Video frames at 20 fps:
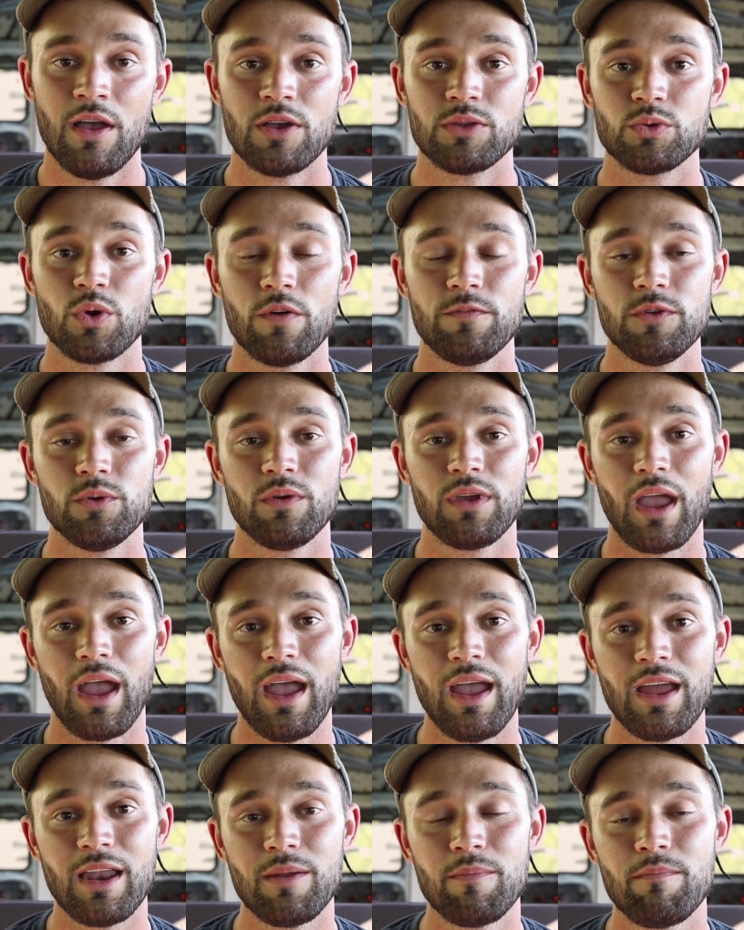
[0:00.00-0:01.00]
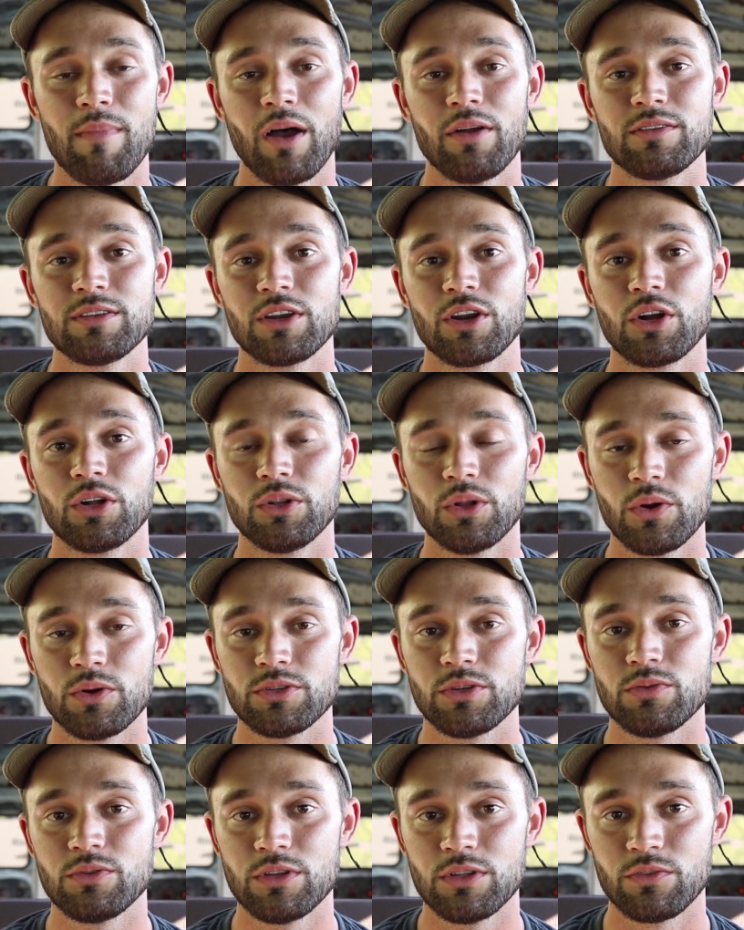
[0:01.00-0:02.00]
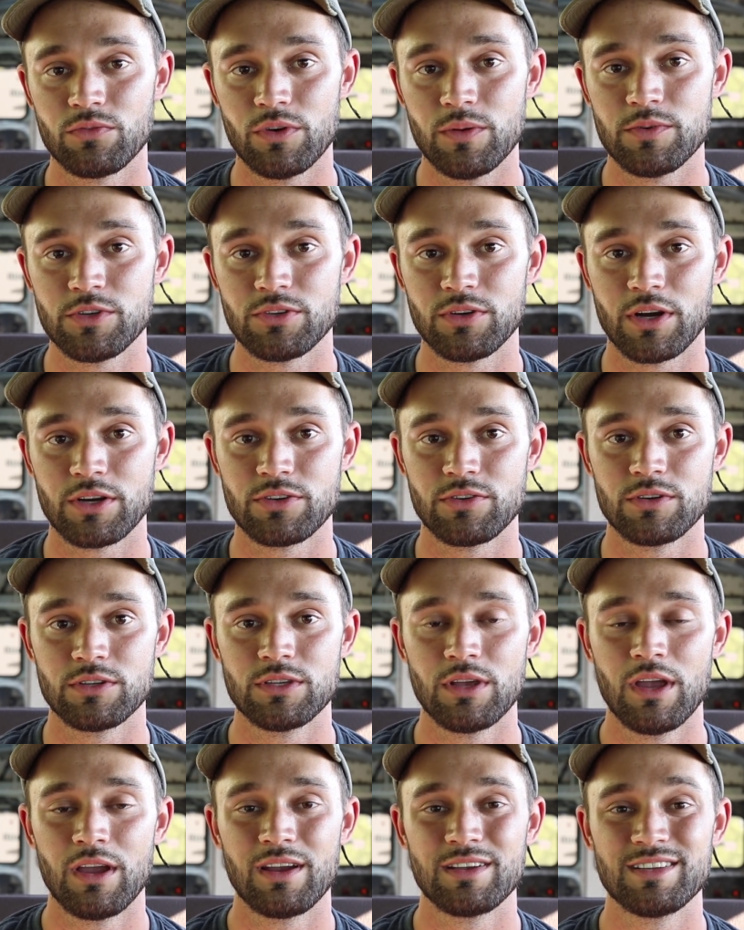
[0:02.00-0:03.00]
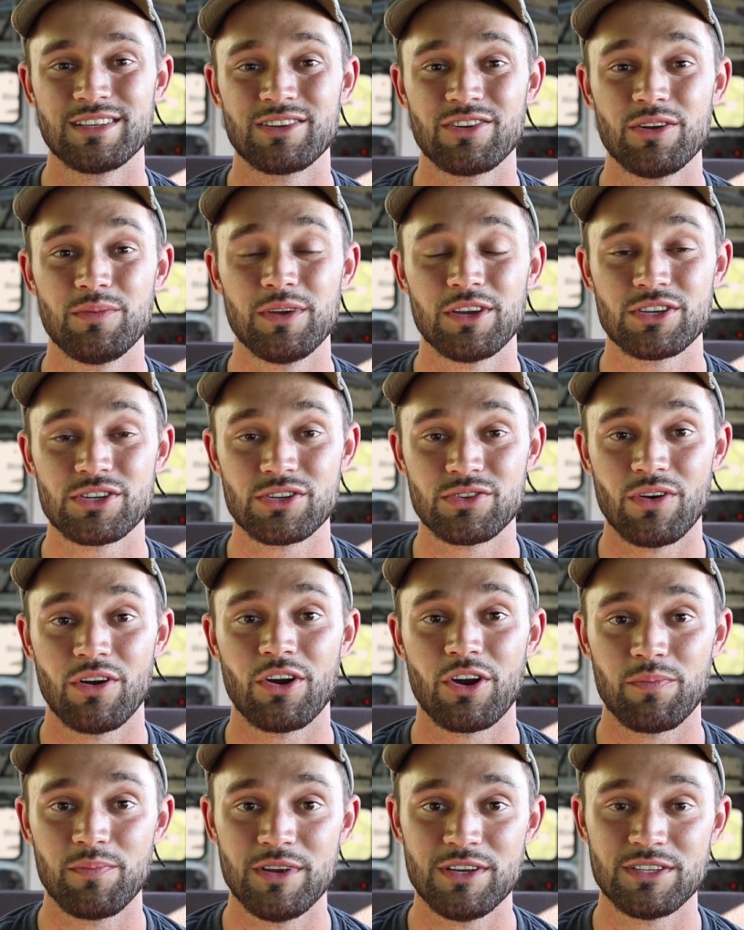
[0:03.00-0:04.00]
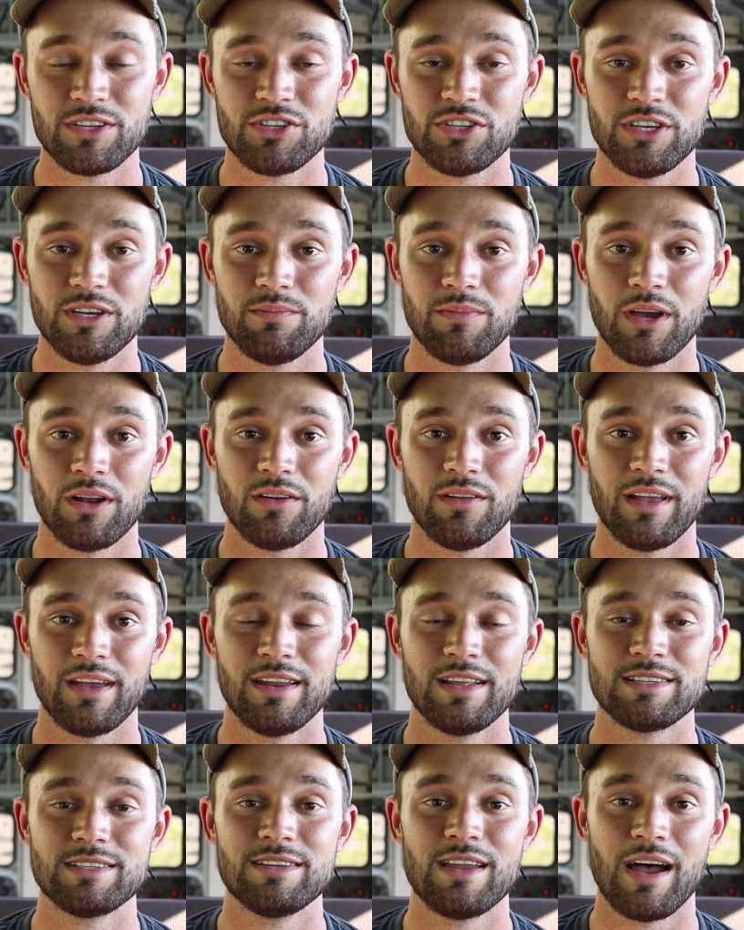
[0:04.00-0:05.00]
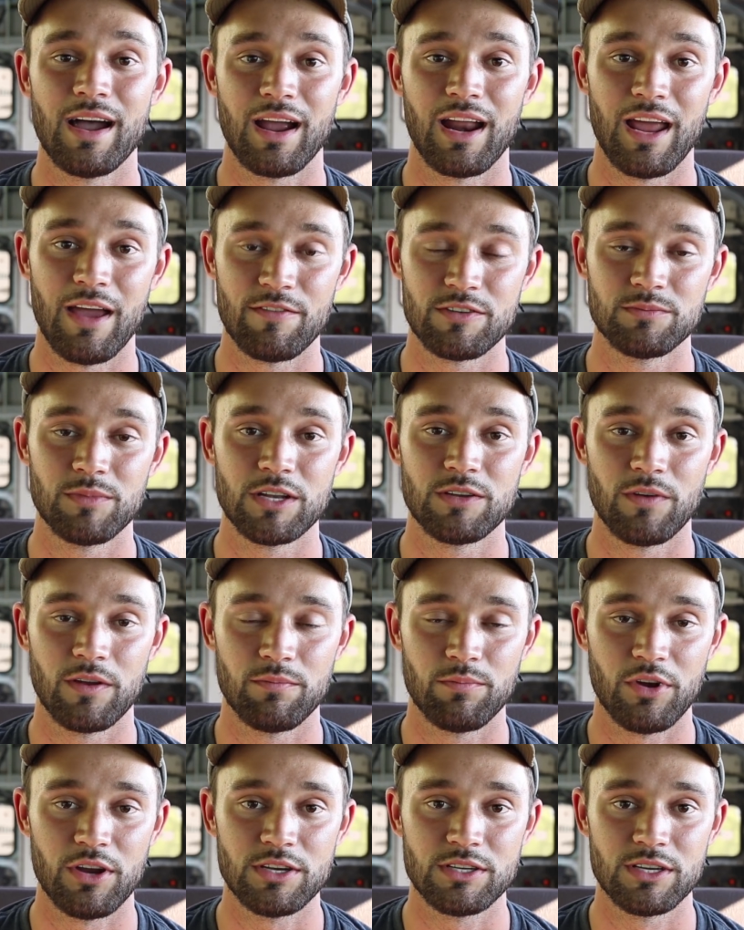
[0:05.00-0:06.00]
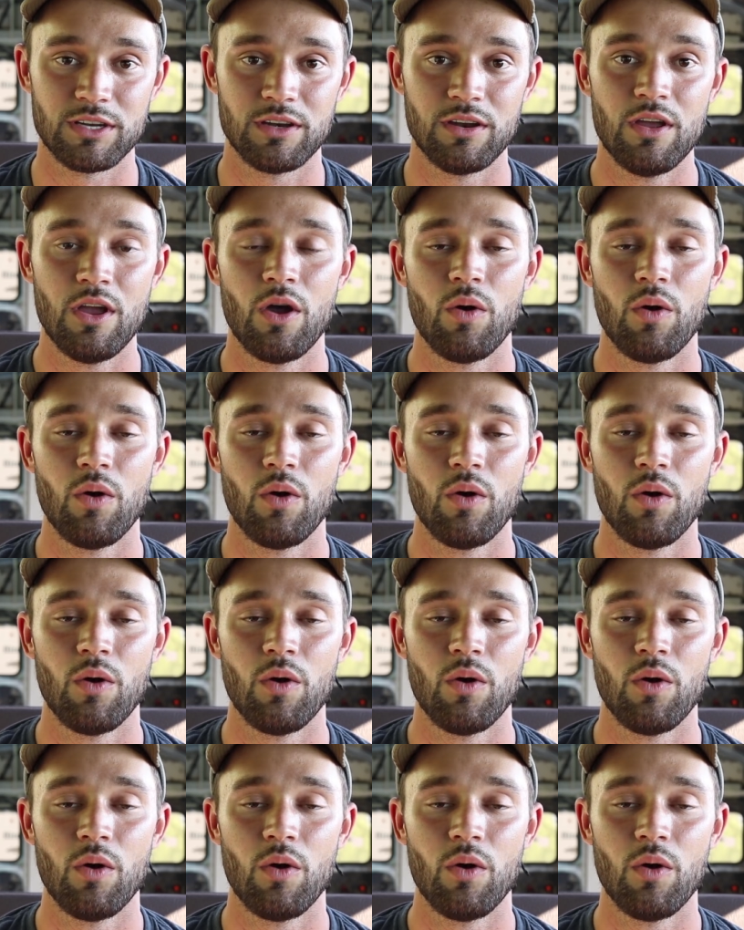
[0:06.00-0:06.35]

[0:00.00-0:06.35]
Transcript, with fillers: So if you can, mount it closer to the rib structures because it's going to be a stronger piece of sheet metal and it's not going to have as much vibration,